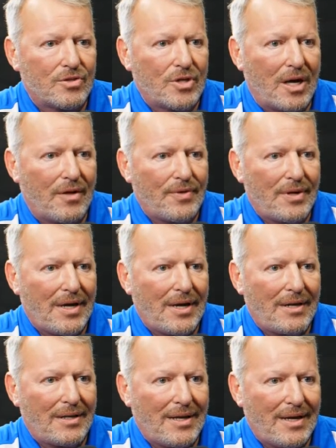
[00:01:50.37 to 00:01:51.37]
child that
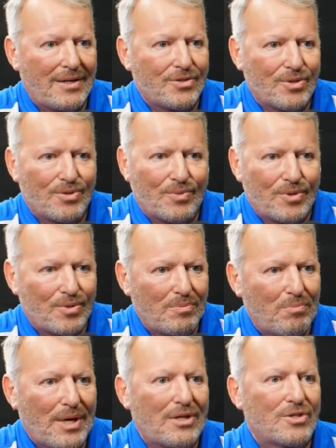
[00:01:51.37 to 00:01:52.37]
had cancer and were
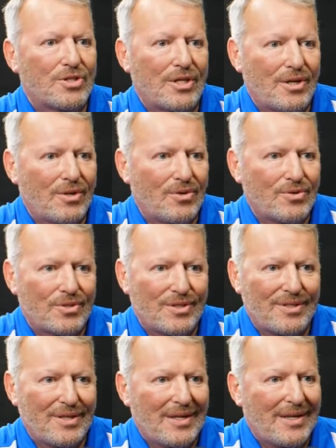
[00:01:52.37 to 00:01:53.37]
doing bake sales.
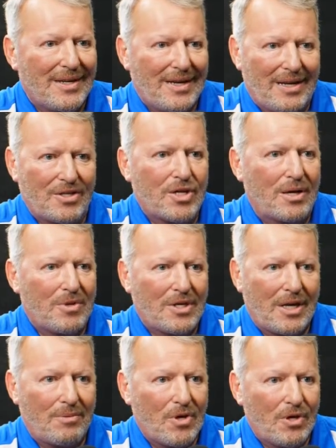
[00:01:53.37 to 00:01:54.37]
And anytime he
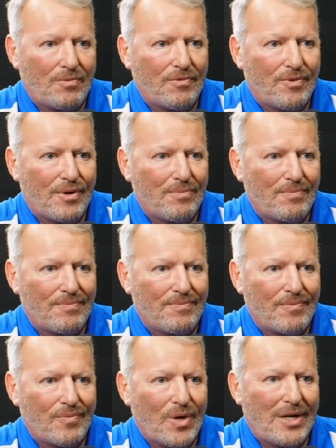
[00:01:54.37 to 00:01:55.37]
came home
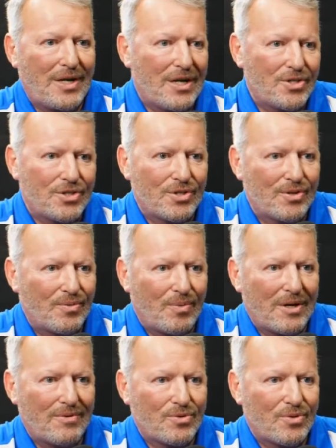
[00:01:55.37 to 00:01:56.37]
from radiation or
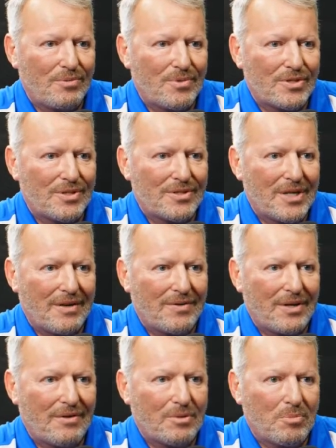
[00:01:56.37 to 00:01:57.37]
whatever treatments he's
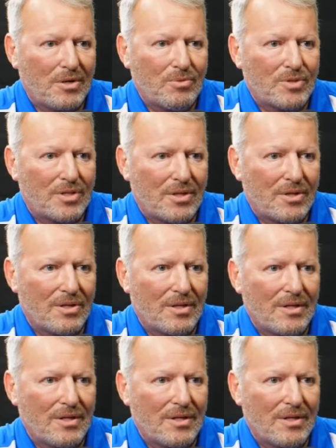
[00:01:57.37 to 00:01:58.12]
having, everybody was there